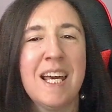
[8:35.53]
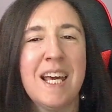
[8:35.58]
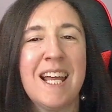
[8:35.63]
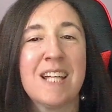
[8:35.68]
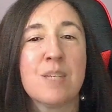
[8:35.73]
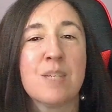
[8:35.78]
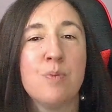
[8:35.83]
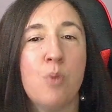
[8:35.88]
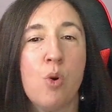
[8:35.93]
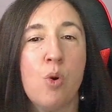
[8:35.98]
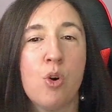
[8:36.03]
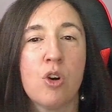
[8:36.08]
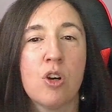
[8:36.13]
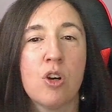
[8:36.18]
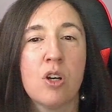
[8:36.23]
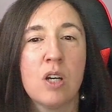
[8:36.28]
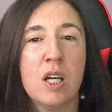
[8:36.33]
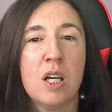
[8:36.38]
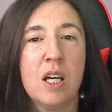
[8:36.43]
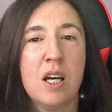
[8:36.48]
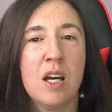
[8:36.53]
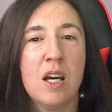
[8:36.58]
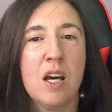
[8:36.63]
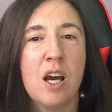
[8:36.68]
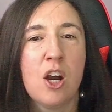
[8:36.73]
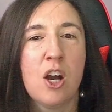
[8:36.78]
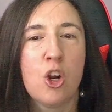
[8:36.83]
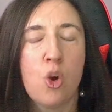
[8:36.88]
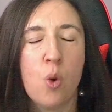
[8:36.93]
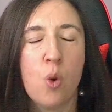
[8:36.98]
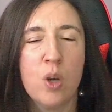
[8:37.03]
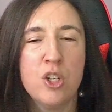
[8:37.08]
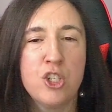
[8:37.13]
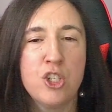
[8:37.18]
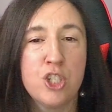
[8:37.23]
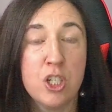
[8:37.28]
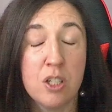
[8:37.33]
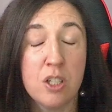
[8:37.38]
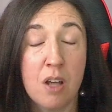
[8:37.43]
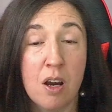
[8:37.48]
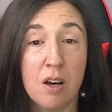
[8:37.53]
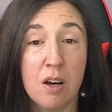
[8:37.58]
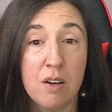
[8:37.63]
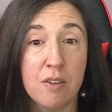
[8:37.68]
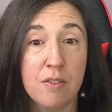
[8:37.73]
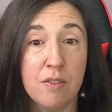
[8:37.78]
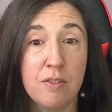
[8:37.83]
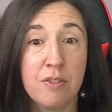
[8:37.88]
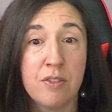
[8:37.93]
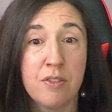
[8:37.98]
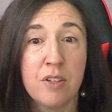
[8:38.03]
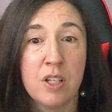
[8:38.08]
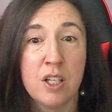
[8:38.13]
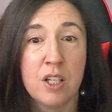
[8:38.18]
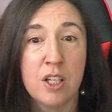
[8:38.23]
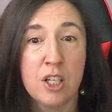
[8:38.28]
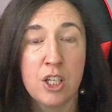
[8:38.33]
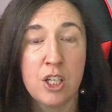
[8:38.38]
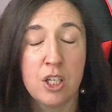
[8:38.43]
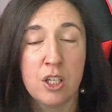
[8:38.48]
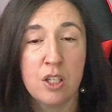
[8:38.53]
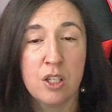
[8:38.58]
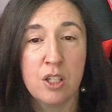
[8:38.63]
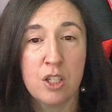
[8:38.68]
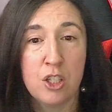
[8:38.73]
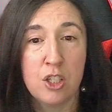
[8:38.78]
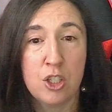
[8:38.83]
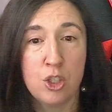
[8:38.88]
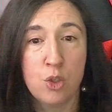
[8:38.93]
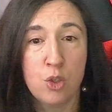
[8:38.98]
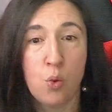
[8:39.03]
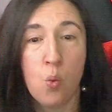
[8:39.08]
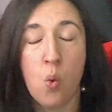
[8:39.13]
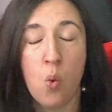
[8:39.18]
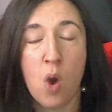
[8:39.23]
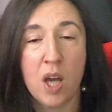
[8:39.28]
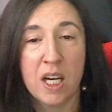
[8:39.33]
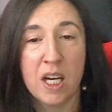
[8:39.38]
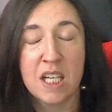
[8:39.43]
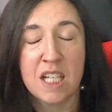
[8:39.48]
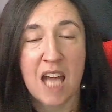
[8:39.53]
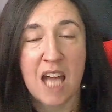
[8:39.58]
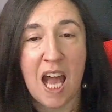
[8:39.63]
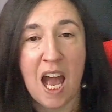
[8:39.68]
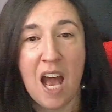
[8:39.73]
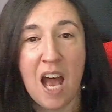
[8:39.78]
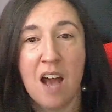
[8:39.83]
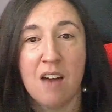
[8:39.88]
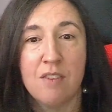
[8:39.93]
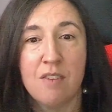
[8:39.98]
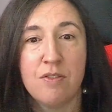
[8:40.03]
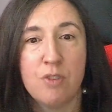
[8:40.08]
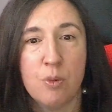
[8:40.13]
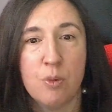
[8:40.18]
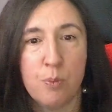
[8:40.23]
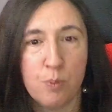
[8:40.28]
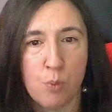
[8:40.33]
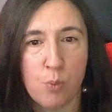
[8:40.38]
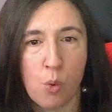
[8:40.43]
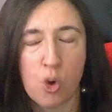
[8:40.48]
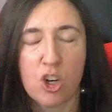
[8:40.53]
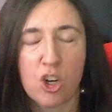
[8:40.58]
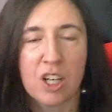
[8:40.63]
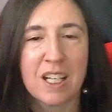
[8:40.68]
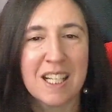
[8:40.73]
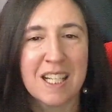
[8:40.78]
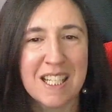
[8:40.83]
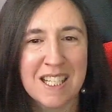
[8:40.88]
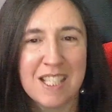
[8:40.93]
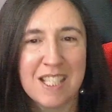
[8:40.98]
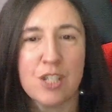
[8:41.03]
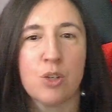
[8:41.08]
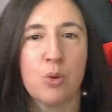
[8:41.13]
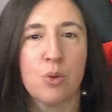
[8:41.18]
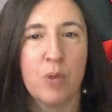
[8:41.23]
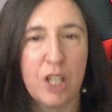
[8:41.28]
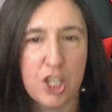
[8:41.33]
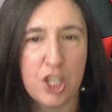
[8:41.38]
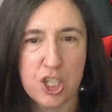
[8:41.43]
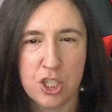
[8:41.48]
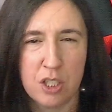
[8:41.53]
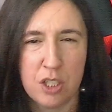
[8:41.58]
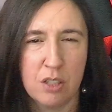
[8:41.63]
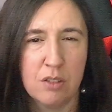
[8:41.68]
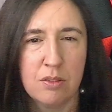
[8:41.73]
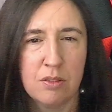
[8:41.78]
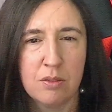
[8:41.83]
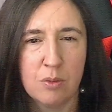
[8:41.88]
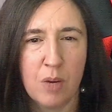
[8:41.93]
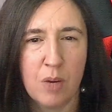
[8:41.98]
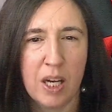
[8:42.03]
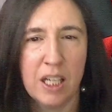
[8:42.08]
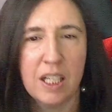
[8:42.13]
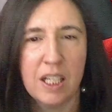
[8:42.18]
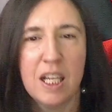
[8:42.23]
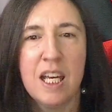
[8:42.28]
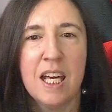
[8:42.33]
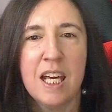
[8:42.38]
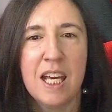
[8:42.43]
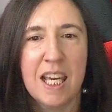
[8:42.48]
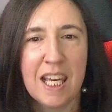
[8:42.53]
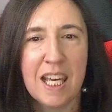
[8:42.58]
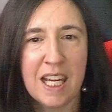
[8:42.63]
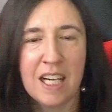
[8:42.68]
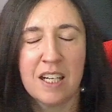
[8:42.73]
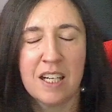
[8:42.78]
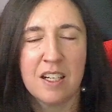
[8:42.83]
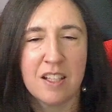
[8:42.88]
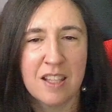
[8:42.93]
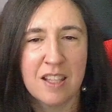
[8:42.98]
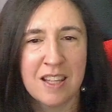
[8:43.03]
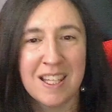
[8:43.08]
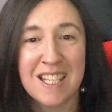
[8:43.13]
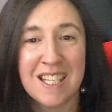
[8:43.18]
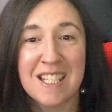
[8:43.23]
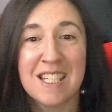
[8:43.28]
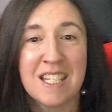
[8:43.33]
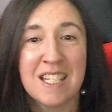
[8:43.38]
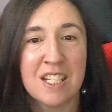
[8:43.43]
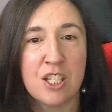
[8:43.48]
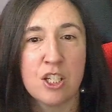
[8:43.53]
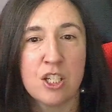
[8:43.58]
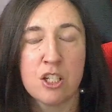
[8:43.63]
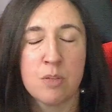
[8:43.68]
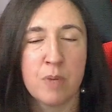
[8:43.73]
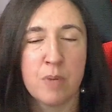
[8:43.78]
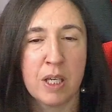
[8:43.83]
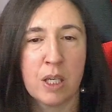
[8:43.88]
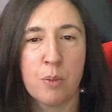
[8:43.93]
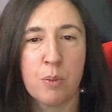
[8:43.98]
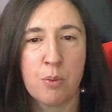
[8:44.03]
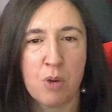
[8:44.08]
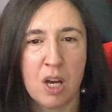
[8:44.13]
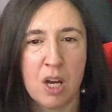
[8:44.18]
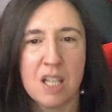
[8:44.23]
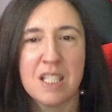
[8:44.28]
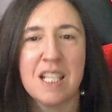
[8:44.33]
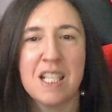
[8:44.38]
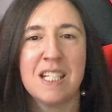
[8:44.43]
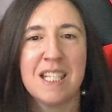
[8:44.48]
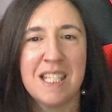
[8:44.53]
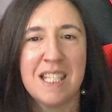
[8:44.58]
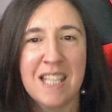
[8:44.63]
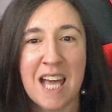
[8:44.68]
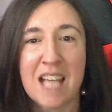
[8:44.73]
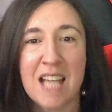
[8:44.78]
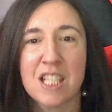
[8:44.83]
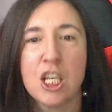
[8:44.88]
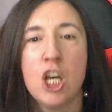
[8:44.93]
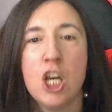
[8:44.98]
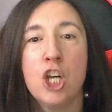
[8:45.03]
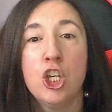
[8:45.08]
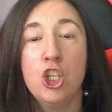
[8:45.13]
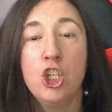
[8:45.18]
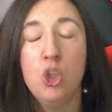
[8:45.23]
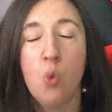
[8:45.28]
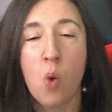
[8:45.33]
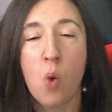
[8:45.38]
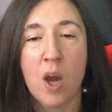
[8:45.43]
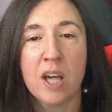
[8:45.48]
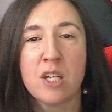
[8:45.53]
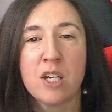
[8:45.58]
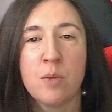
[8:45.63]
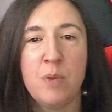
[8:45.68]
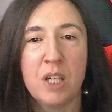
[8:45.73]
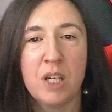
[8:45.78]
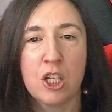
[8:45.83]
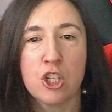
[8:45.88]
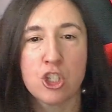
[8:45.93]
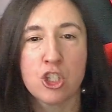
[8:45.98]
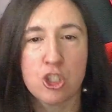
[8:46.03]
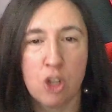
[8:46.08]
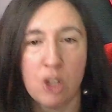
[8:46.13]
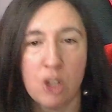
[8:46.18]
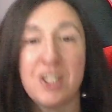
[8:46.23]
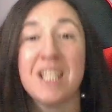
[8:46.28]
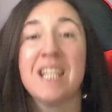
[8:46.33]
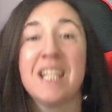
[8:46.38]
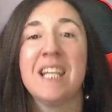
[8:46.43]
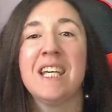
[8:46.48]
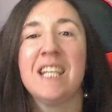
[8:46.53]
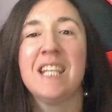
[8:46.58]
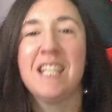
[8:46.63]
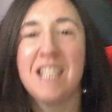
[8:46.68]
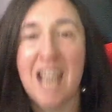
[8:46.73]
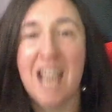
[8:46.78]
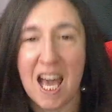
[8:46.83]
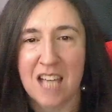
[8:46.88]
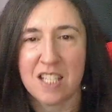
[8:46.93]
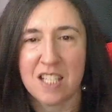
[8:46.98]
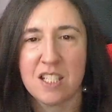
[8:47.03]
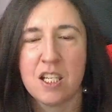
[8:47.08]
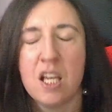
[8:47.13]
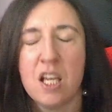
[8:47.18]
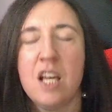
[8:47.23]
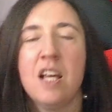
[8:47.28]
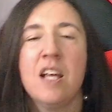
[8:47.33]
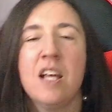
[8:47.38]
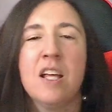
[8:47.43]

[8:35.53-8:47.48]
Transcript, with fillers: It's more a question of you wanted to have more consideration, right, in this decision-making process. Yes, you wanted to be consulted. Yes.